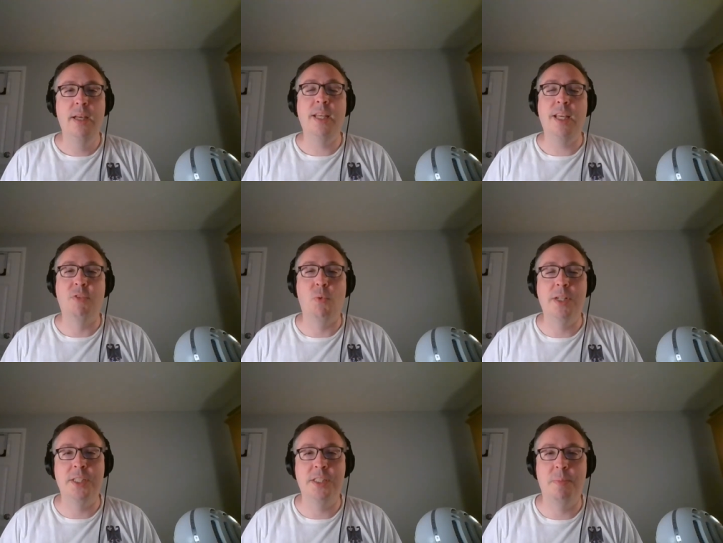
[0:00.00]
Thank you for
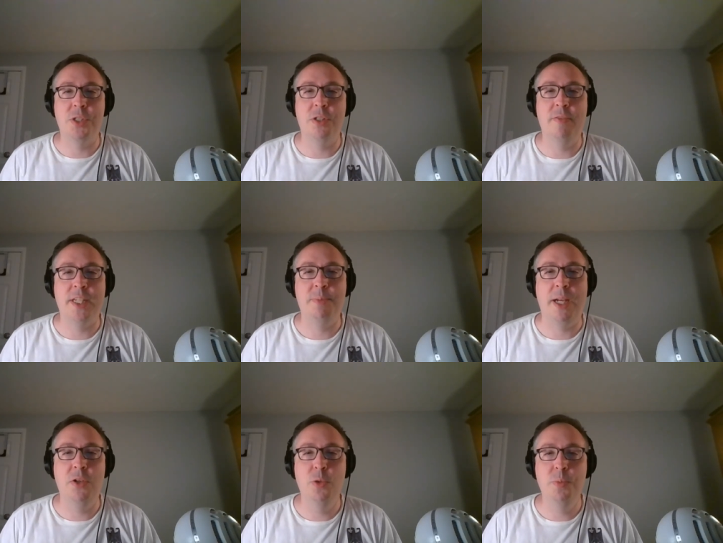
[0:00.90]
watching this episode of Expat
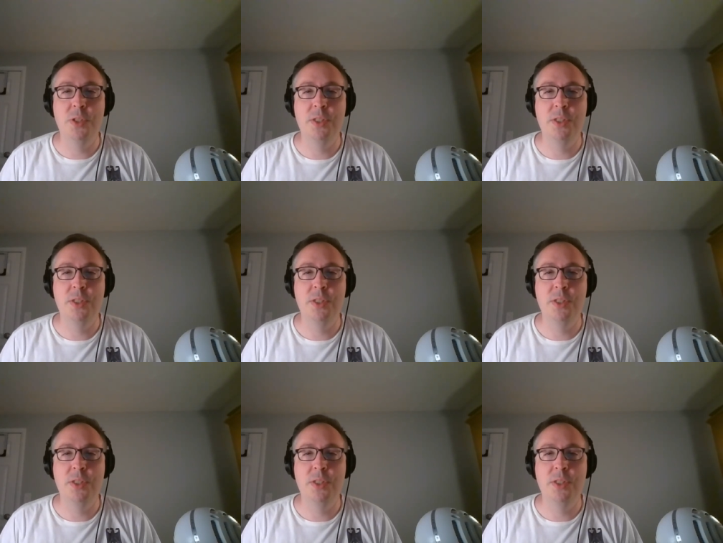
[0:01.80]
Hoops.